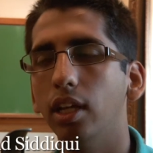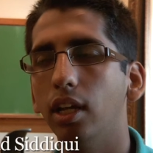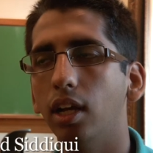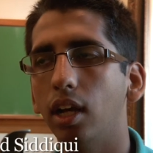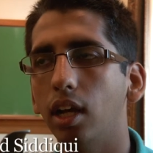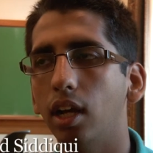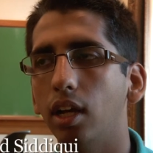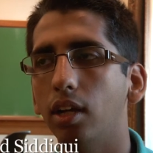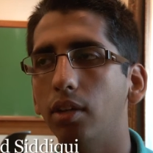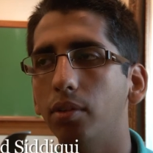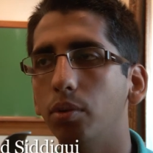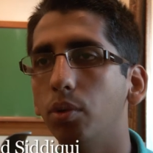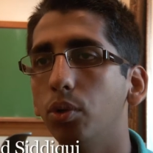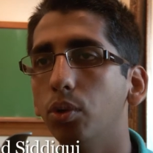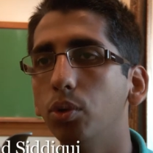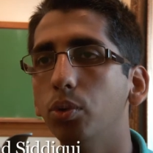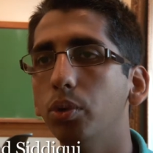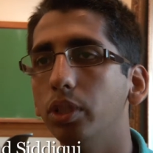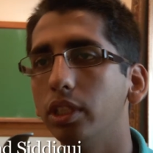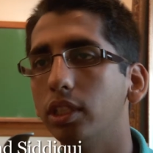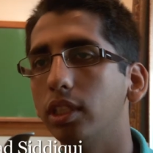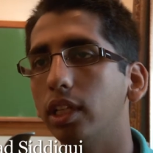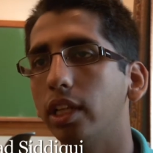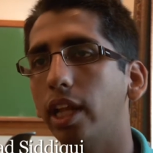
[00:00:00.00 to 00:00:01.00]
Urdu
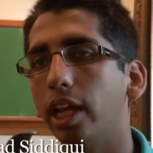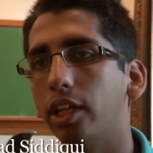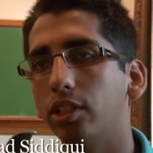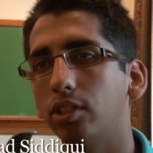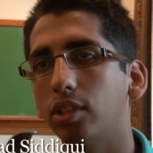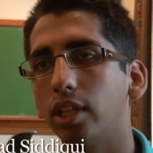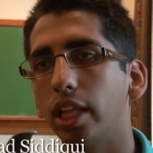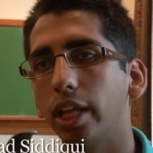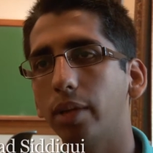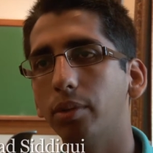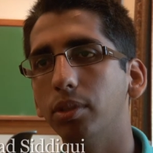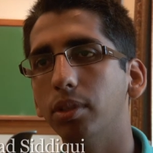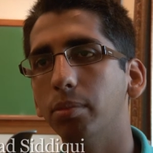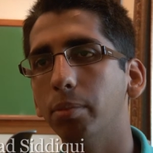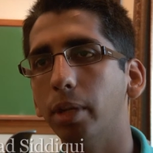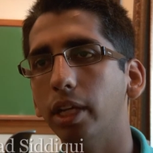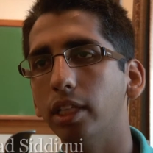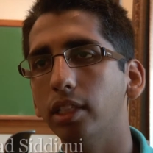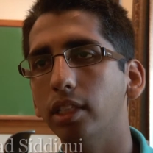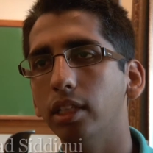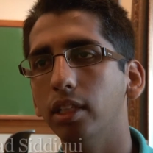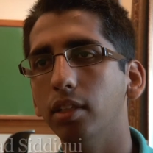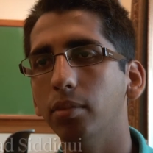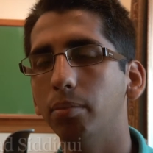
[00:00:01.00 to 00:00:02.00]
is the national language of
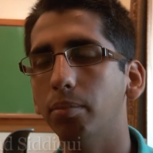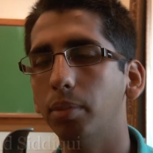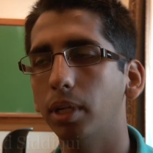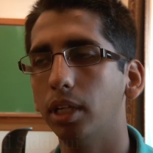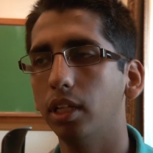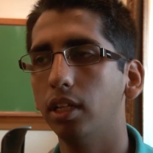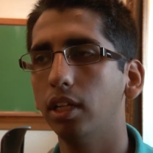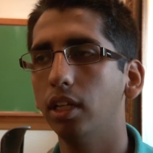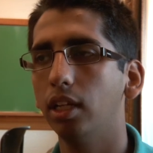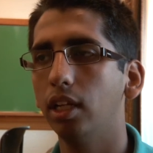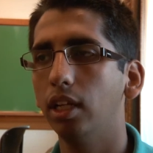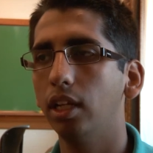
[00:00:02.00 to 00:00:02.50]
Pakistan, but